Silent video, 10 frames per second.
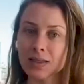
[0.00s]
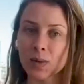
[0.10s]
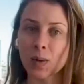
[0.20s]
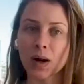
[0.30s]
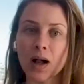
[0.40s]
is
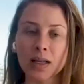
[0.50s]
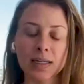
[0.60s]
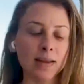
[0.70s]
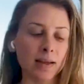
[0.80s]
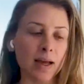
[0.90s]
what we're
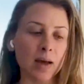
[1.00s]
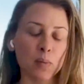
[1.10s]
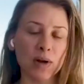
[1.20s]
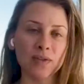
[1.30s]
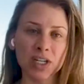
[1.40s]
calling it, the gut,
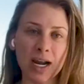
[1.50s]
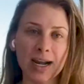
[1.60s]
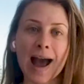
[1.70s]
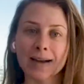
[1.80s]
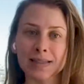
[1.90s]
brain,
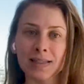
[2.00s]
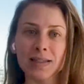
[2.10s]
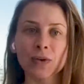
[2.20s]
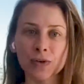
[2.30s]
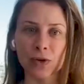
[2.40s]
vagina
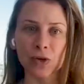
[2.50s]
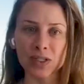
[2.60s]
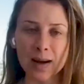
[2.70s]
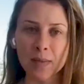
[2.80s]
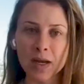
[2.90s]
axis, for the first
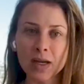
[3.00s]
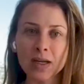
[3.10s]
time.